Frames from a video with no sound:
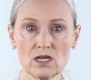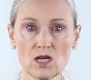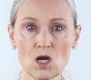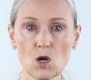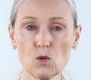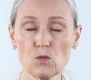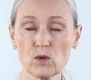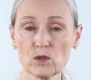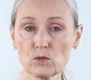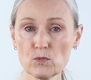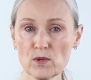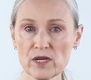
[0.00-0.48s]

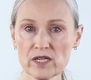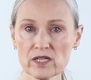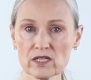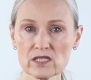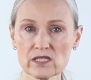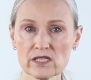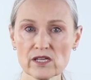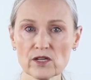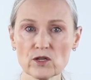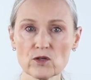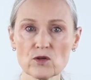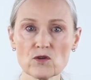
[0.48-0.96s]
when we
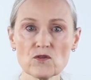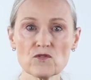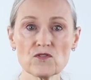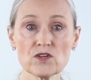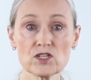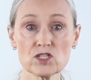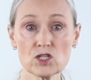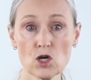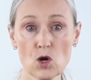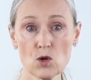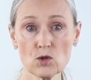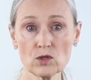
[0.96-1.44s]
consider the
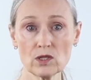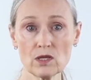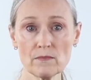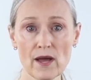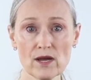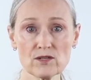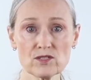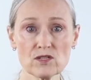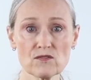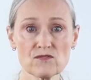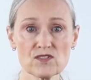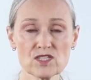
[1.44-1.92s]
total
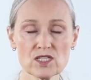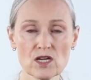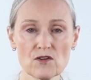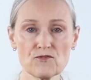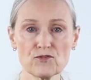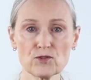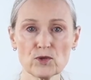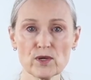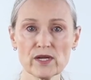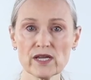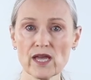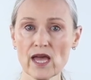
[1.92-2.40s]
amount of
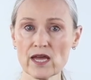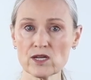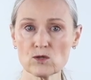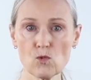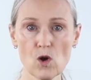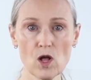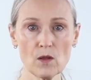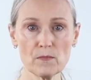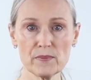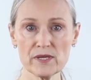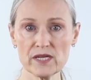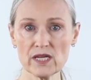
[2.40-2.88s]
suffering and
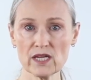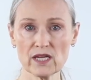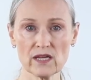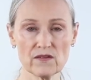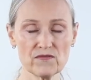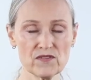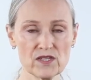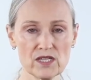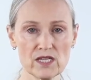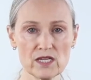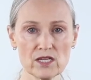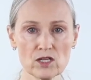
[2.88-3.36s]
well-being in
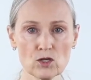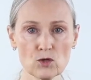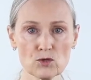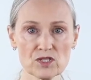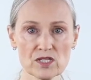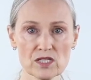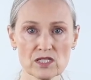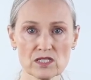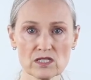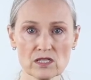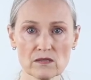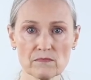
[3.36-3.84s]
the
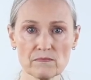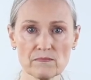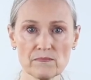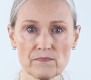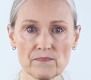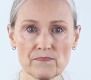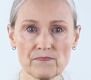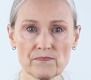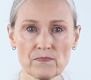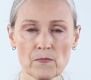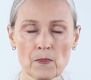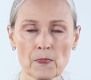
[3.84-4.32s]
ecosystem.
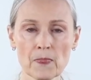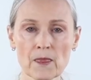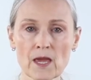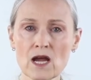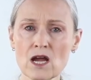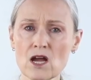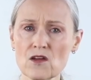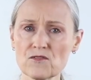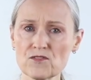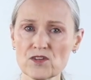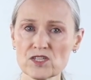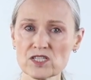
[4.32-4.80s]

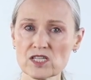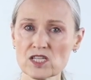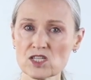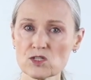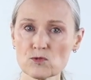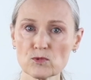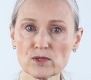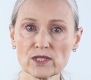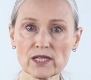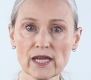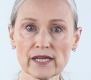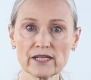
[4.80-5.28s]
This is
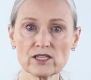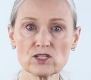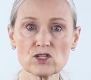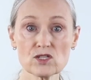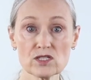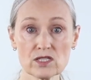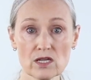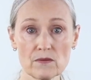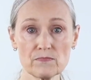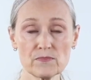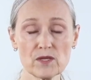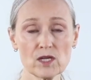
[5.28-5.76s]
related to
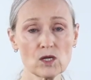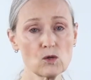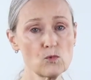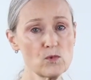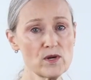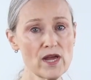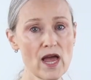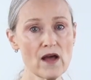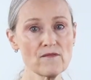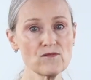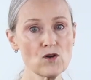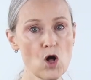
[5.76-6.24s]
something we
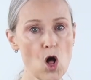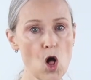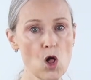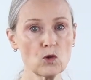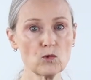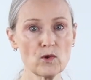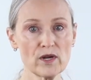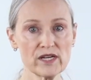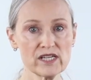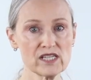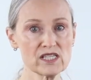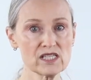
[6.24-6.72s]
have
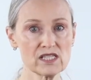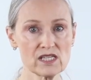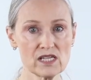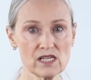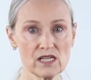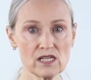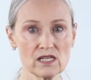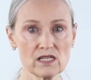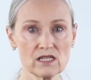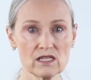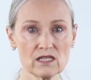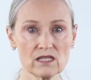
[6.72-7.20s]
already seen.